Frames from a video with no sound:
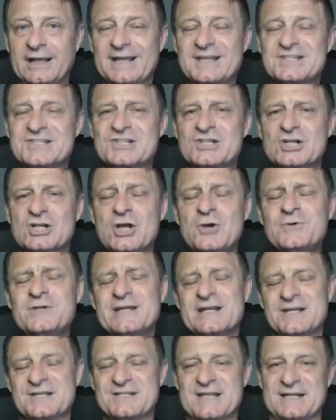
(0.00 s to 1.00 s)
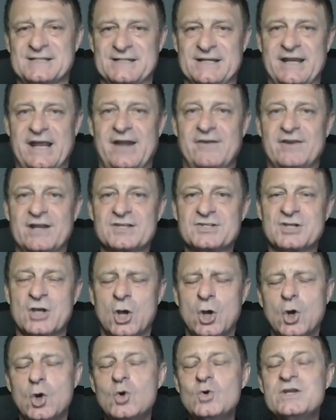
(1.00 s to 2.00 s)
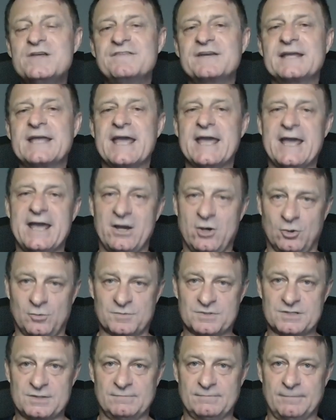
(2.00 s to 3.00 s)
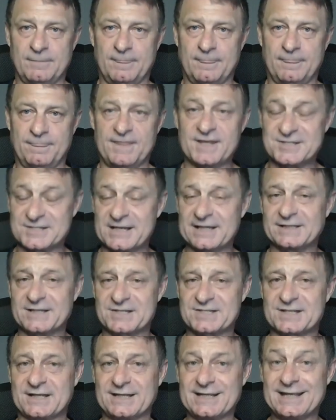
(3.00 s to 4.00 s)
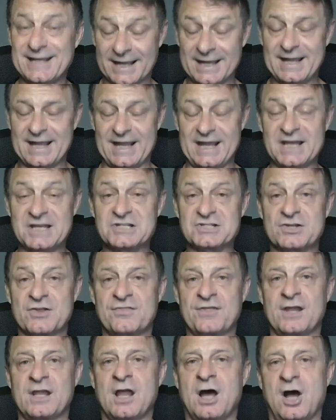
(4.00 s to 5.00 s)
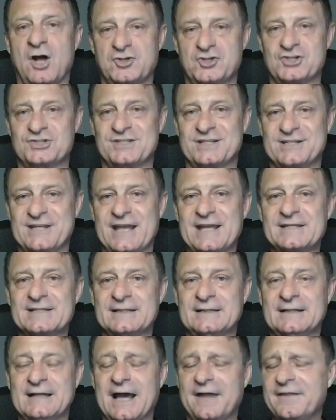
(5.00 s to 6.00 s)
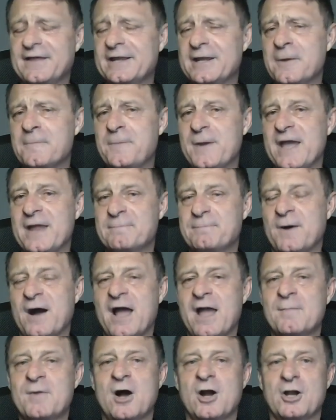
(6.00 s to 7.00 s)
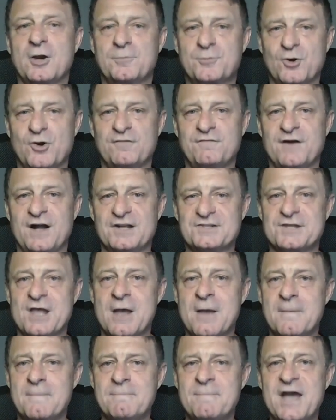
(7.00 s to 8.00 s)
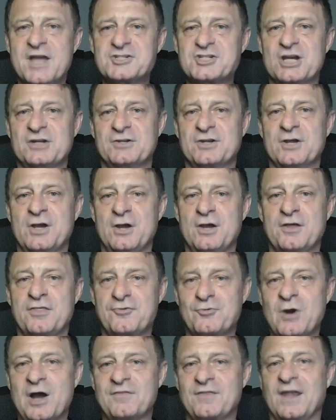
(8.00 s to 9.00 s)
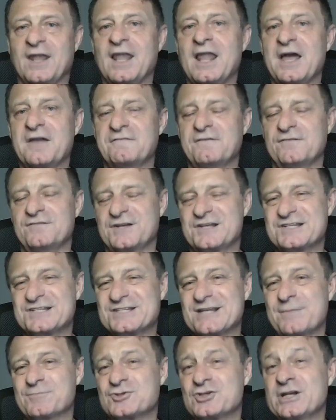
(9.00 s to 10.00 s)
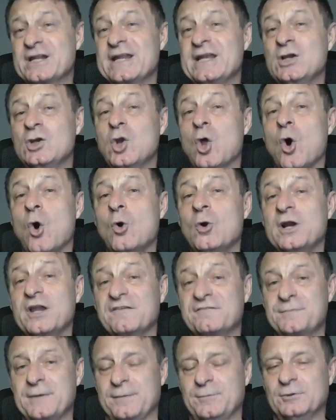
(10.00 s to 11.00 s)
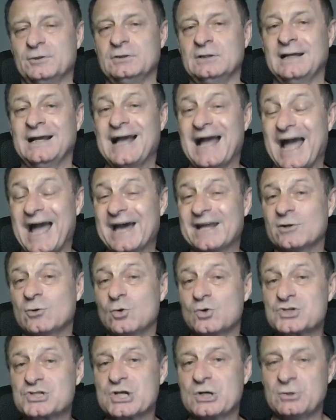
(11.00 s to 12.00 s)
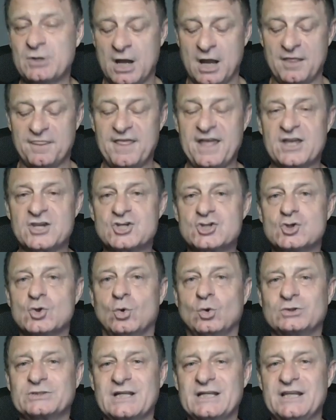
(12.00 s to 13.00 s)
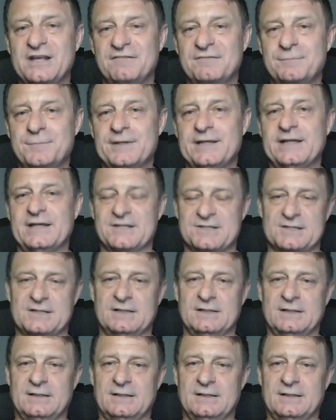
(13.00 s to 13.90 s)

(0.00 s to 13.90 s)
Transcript: excluding centenarians who live in care homes. This latest study is the largest to date, and they compared biomarker profiles measured throughout the life of exceptionally long-lived people and also their shorter-lived peers.